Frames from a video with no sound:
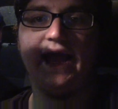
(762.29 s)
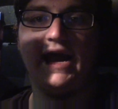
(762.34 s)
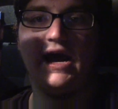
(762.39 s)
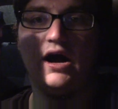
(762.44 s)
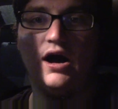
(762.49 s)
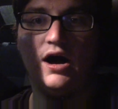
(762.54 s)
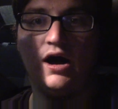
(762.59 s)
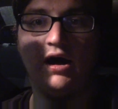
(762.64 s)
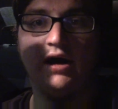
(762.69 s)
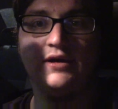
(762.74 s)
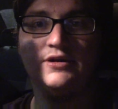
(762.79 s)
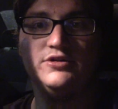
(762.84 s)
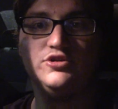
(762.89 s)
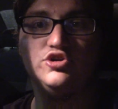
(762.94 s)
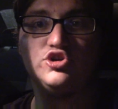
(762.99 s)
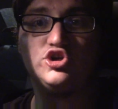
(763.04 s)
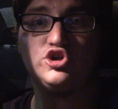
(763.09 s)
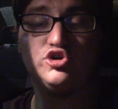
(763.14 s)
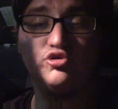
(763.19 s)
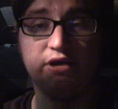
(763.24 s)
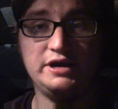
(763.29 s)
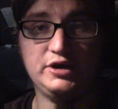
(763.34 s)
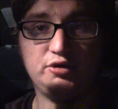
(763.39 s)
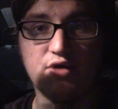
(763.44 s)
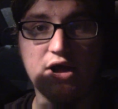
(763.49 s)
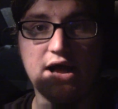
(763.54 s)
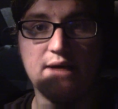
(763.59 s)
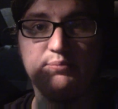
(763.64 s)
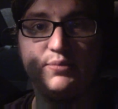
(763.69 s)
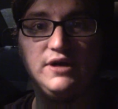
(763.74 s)
on the shrink
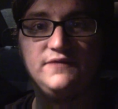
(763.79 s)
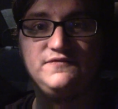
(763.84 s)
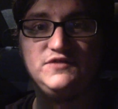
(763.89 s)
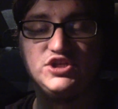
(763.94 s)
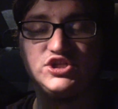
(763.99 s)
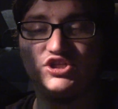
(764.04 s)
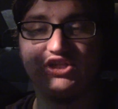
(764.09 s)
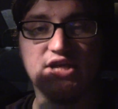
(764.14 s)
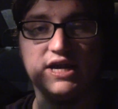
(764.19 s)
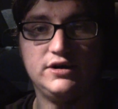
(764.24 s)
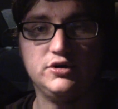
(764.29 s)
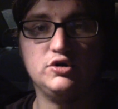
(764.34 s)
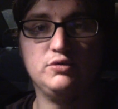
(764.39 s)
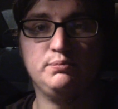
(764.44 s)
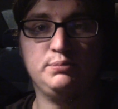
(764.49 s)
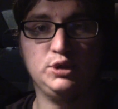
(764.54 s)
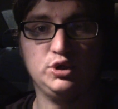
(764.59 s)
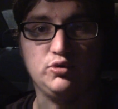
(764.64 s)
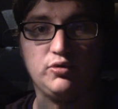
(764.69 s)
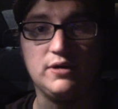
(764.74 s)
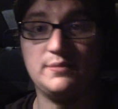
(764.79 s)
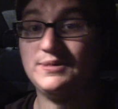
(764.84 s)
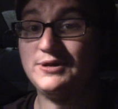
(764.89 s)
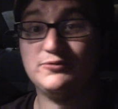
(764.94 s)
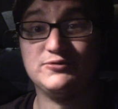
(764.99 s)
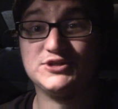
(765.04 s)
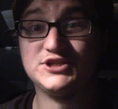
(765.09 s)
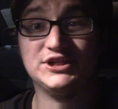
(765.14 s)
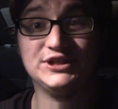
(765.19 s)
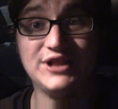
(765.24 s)
wrap of the standard Blu-ray, but it
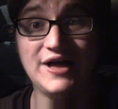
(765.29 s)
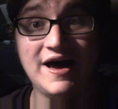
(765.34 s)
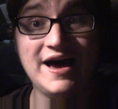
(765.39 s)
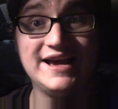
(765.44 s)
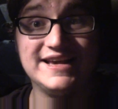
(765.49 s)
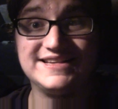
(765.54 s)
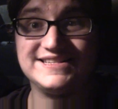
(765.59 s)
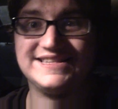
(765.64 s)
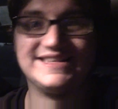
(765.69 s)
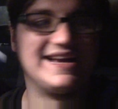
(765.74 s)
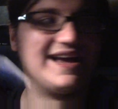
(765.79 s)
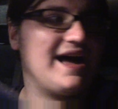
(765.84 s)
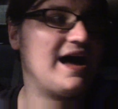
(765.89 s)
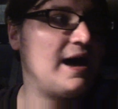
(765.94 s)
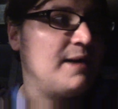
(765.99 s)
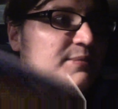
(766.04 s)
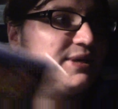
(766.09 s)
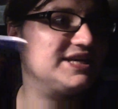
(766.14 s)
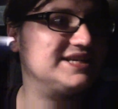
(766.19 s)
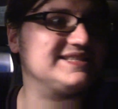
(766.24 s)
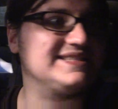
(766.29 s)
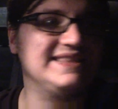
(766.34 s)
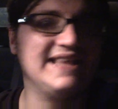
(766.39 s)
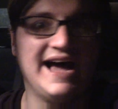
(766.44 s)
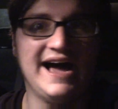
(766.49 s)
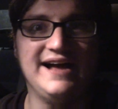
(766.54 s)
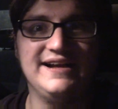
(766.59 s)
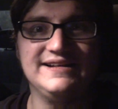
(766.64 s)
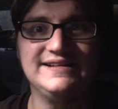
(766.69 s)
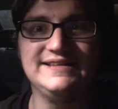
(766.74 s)
was a lie because the comic is
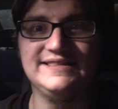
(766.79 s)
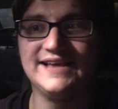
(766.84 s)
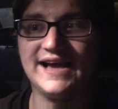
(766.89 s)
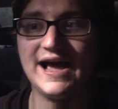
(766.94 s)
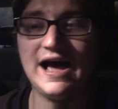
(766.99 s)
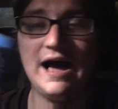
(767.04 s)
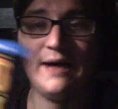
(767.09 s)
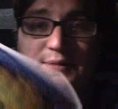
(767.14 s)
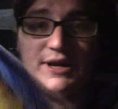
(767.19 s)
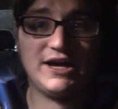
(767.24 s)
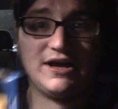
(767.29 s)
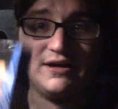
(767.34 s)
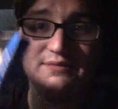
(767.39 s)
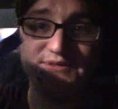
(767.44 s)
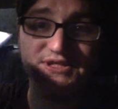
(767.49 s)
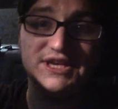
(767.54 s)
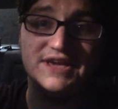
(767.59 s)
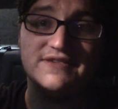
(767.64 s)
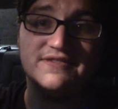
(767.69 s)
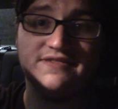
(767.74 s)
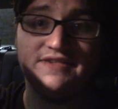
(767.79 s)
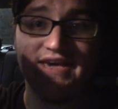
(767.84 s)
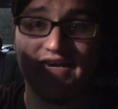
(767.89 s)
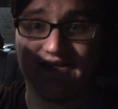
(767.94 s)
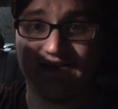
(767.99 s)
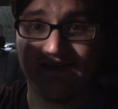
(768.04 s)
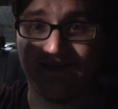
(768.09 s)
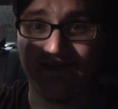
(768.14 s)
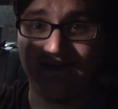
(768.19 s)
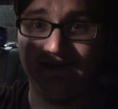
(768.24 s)
not, the comic comes like
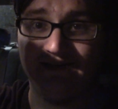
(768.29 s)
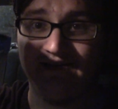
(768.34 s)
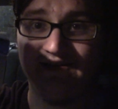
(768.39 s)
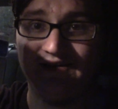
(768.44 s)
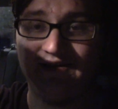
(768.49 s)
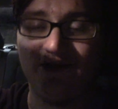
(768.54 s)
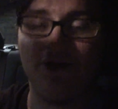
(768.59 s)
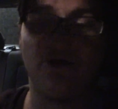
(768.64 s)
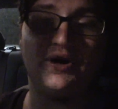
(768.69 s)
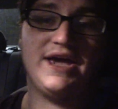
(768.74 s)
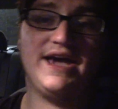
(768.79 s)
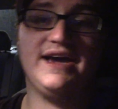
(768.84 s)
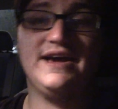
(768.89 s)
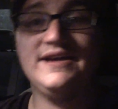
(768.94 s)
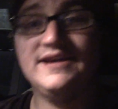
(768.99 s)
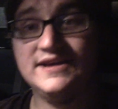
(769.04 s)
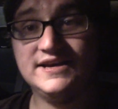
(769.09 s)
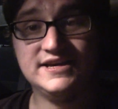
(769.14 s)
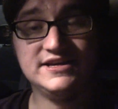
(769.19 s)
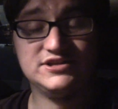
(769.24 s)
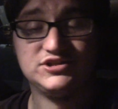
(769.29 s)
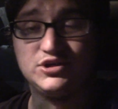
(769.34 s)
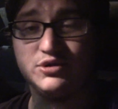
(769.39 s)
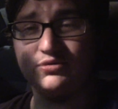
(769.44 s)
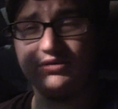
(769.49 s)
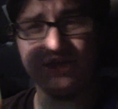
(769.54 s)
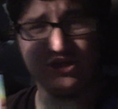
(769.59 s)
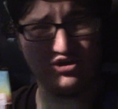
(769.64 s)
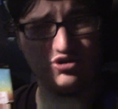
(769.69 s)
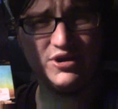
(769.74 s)
this, okay? So
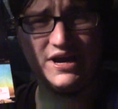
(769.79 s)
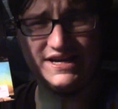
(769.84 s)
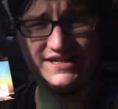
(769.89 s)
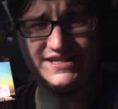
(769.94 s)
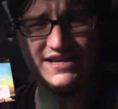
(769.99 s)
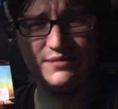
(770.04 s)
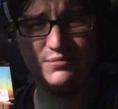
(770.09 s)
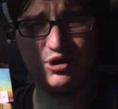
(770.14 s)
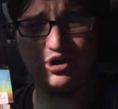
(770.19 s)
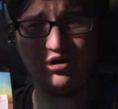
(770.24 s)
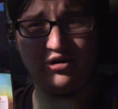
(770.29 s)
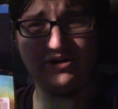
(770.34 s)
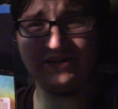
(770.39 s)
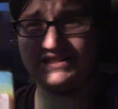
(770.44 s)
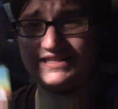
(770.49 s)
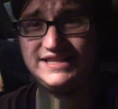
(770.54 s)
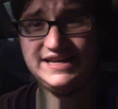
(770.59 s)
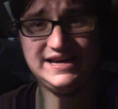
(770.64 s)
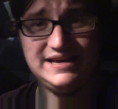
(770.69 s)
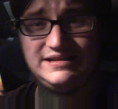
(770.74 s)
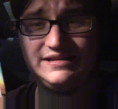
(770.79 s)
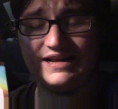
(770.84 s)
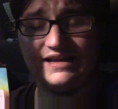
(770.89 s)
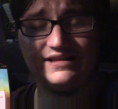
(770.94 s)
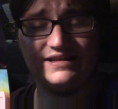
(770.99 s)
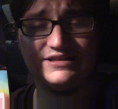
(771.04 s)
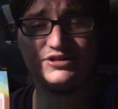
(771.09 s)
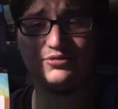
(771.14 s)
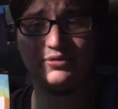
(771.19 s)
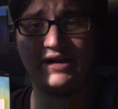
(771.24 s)
did you guys come across that?
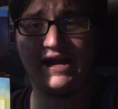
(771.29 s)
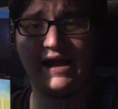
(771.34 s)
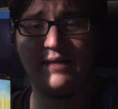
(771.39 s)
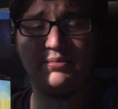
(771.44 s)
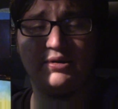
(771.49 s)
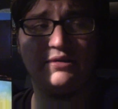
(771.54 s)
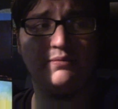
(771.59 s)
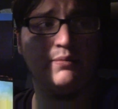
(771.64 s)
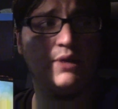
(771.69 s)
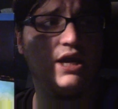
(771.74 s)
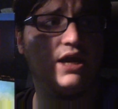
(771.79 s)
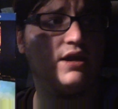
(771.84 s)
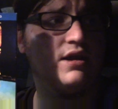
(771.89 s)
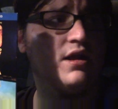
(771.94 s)
That's what happened to me.